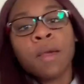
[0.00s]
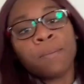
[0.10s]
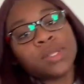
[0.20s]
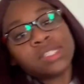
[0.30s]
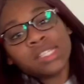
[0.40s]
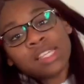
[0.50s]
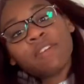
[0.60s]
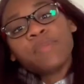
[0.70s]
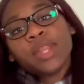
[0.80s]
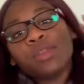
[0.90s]
But since
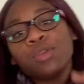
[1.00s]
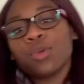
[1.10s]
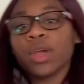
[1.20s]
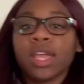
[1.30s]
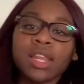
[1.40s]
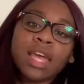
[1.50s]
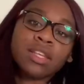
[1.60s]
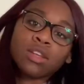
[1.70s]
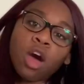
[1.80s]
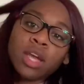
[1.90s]
I've been in New York and
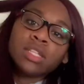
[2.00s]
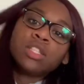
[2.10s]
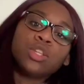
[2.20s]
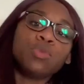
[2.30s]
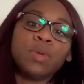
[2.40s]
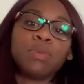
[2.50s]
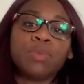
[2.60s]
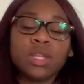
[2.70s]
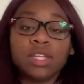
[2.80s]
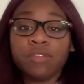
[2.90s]
like talking to new
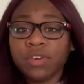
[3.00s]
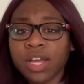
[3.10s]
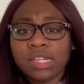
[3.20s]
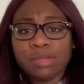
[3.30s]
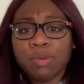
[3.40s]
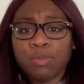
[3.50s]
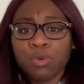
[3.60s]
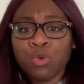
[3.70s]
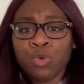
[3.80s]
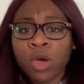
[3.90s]
people and different kinds of
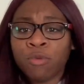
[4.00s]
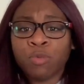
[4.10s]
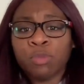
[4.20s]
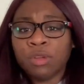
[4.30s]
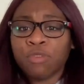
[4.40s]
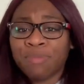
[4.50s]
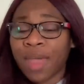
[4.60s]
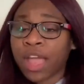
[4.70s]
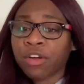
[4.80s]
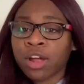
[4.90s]
people who come from different
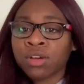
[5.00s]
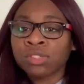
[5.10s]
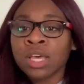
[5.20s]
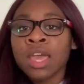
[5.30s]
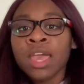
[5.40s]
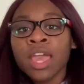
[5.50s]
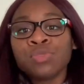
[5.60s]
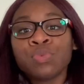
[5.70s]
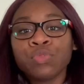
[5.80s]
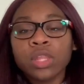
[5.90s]
backgrounds,
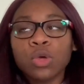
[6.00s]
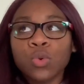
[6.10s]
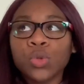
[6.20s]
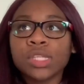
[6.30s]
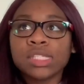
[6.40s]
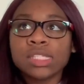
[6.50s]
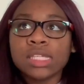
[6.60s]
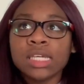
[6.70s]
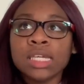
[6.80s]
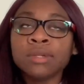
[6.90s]
it's been really cool to
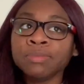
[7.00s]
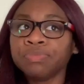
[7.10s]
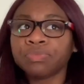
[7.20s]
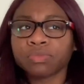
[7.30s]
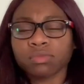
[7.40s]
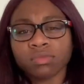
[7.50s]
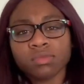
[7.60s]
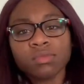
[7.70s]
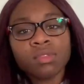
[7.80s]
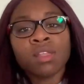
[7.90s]
see
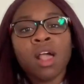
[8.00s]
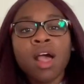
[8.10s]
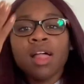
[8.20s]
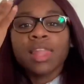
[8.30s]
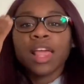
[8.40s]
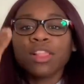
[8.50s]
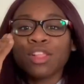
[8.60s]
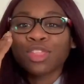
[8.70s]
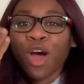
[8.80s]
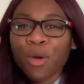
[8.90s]
like
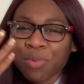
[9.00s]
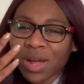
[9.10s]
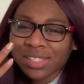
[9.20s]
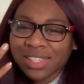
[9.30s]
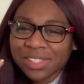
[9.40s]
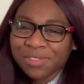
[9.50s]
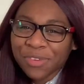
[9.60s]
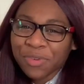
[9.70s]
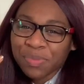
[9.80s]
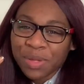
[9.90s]
the thought process of
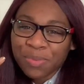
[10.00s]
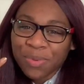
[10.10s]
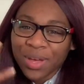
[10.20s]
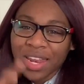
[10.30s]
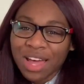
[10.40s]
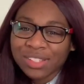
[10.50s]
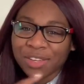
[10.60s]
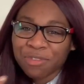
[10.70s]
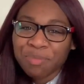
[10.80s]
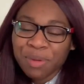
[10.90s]
different people and how
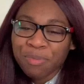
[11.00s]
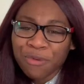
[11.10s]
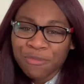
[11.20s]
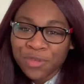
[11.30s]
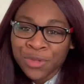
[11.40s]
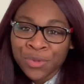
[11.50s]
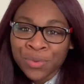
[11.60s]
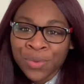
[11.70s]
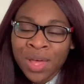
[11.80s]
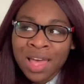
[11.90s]
different people
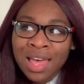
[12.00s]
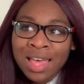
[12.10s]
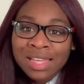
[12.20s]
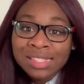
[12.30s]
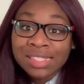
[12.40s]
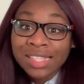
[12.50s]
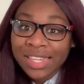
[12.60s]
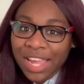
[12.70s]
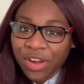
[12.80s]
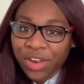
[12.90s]
view
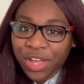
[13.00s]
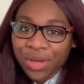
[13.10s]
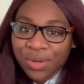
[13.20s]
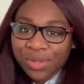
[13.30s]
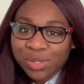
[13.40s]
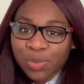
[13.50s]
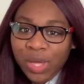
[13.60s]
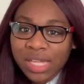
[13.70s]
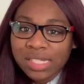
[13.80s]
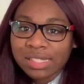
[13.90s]
scenarios.
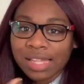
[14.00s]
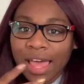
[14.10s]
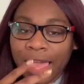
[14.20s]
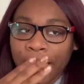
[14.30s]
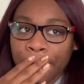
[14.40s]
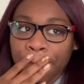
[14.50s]
Because it's like,